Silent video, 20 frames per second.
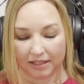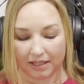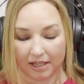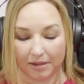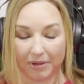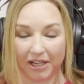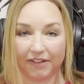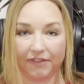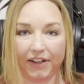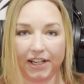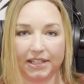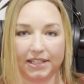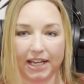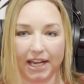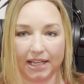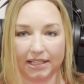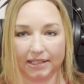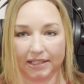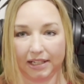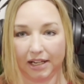going to be a
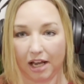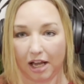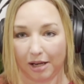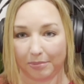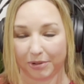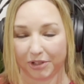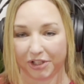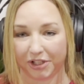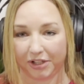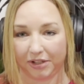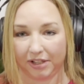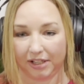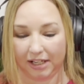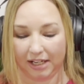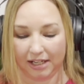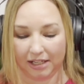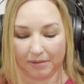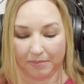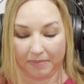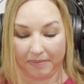fantastic
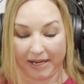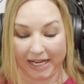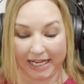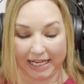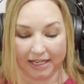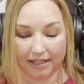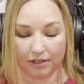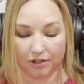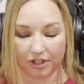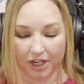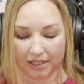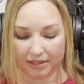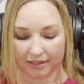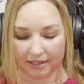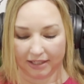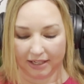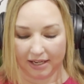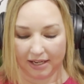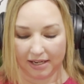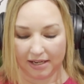opportunity to meet
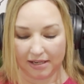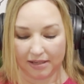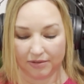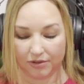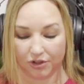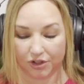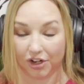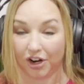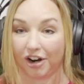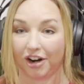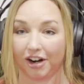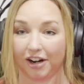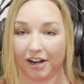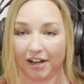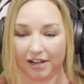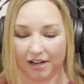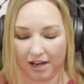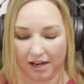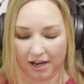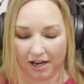Jessica, Shar,
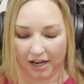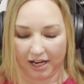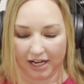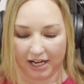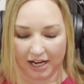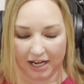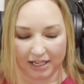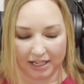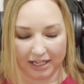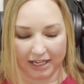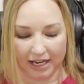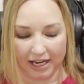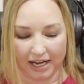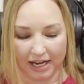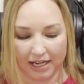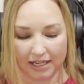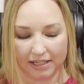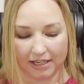and I, and to get in